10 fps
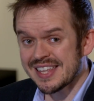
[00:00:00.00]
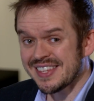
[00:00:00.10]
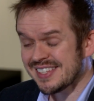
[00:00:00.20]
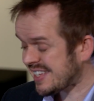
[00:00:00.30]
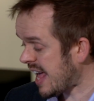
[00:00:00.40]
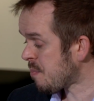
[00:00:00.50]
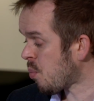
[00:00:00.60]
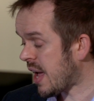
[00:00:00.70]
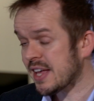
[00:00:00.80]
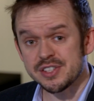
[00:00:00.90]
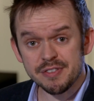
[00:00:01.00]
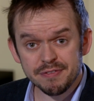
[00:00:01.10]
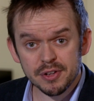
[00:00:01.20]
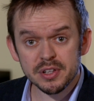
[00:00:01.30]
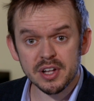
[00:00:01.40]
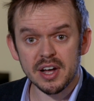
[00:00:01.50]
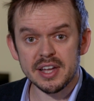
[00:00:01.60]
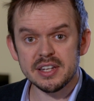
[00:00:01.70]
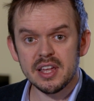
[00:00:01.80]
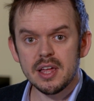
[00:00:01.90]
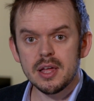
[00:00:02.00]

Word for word: in the same way as the full guide,